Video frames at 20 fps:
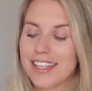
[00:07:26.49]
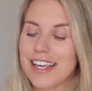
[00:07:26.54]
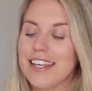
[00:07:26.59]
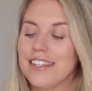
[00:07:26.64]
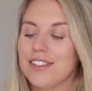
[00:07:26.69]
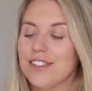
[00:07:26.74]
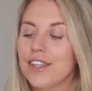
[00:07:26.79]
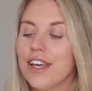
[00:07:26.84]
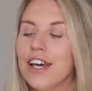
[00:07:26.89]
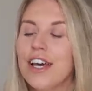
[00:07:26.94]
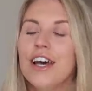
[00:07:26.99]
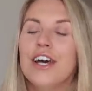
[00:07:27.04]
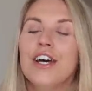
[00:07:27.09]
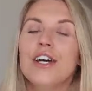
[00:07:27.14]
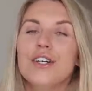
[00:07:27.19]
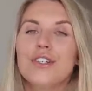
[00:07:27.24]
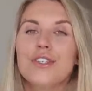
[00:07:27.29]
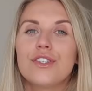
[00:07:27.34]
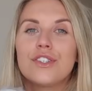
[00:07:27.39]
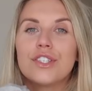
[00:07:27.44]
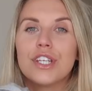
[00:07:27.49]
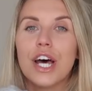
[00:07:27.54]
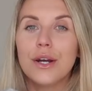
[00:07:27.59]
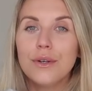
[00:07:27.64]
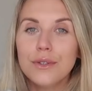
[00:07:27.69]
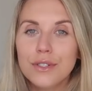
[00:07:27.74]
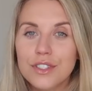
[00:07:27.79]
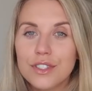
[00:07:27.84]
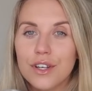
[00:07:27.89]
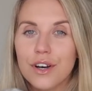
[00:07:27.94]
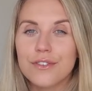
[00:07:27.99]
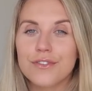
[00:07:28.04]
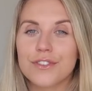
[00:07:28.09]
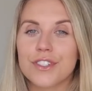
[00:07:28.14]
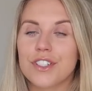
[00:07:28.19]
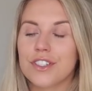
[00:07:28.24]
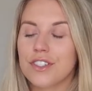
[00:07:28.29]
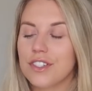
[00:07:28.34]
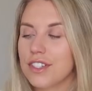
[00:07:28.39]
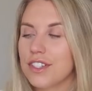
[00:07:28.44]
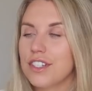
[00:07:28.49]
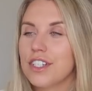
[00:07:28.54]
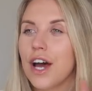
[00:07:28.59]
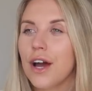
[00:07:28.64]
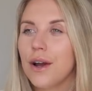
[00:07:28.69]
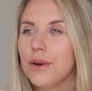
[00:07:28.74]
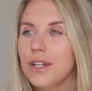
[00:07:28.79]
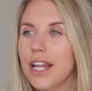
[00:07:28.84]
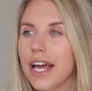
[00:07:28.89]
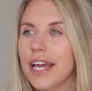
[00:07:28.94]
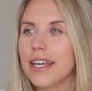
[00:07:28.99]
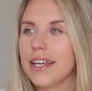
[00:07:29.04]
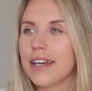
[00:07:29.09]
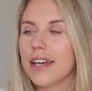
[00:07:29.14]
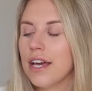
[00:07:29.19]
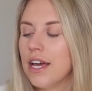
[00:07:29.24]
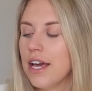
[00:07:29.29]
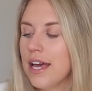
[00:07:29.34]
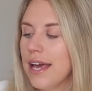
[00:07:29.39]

It's so soft and so like